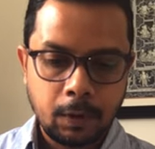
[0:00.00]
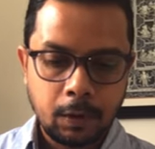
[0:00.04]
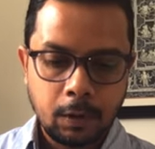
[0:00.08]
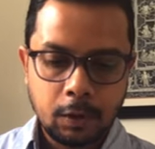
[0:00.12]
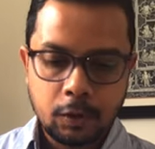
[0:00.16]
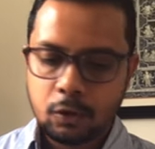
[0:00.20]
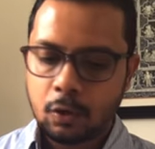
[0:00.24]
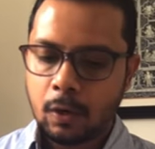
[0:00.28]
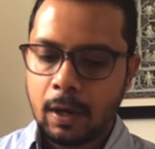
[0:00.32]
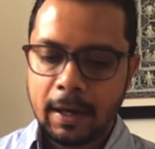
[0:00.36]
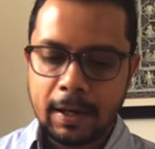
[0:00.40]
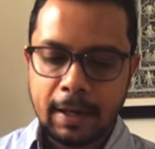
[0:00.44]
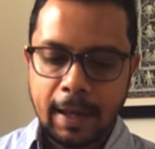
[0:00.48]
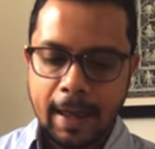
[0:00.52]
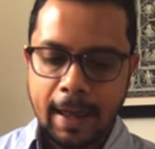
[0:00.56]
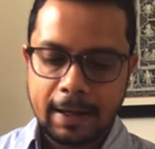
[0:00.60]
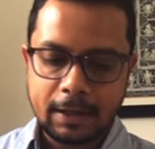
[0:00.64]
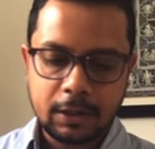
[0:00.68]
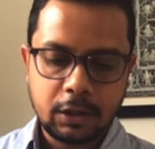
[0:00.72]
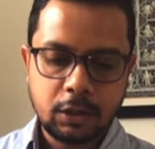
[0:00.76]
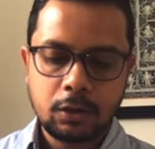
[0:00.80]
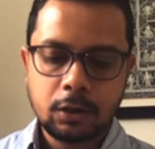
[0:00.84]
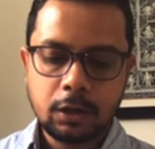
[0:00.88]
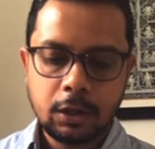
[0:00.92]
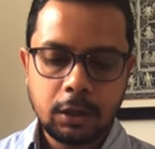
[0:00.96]
So I
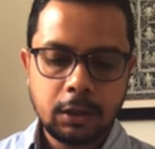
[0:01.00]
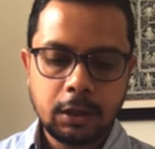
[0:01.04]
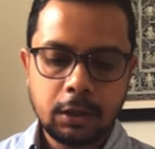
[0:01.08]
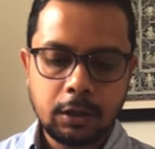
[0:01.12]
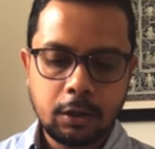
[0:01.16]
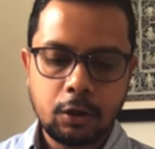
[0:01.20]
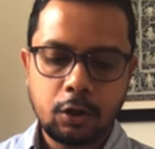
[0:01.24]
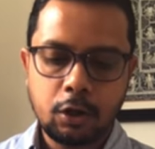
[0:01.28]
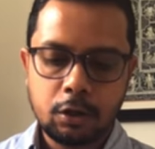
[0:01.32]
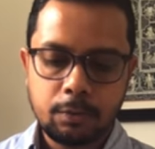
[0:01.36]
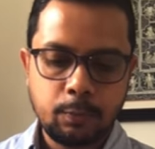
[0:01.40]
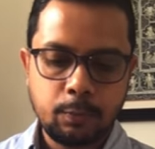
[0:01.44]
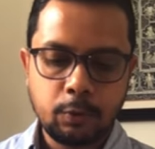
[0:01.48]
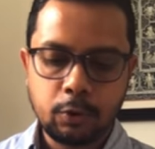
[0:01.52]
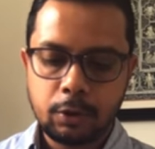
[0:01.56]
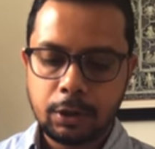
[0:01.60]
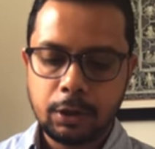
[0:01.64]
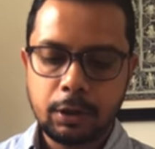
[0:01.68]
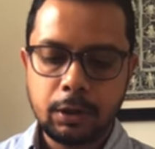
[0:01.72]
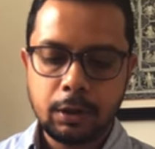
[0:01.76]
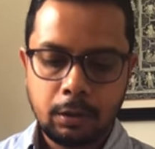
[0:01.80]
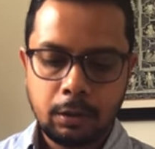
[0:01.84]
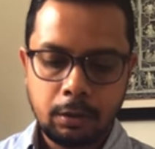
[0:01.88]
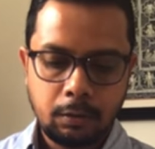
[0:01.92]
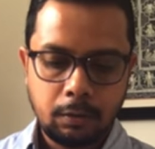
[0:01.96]
actually did not put
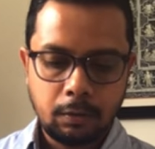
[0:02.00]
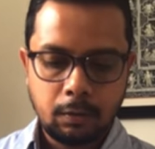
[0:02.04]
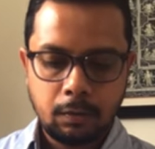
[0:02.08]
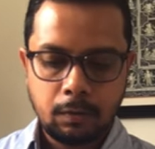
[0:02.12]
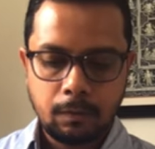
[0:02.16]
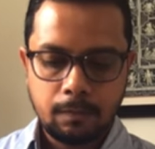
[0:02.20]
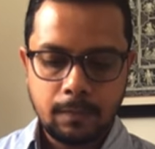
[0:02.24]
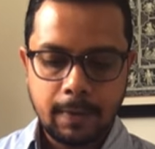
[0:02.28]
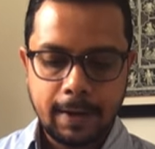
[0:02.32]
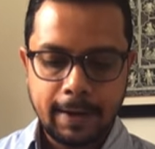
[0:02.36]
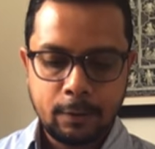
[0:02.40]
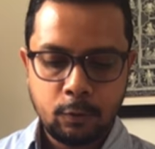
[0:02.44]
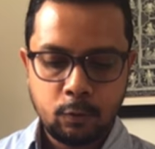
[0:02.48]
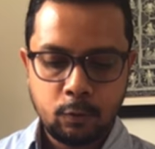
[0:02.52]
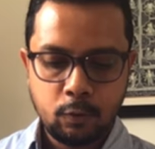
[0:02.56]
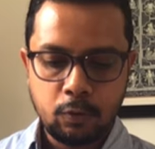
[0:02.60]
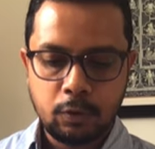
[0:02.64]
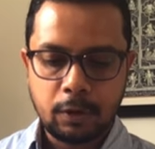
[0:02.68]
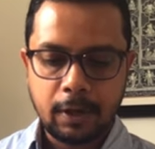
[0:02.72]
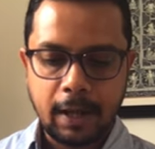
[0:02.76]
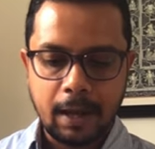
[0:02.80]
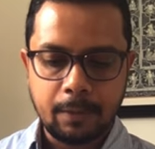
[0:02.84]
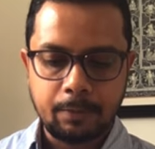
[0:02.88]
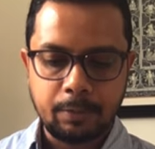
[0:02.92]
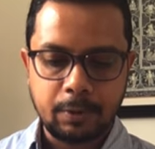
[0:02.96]
in my own
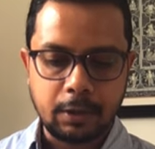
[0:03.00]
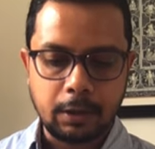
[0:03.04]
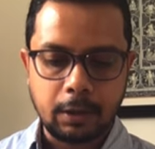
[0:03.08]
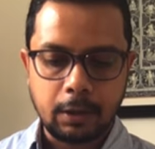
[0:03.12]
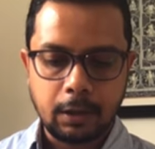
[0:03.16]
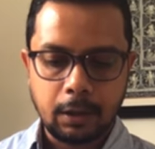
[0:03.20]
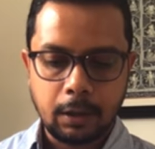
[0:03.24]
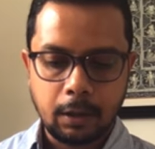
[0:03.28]
capital.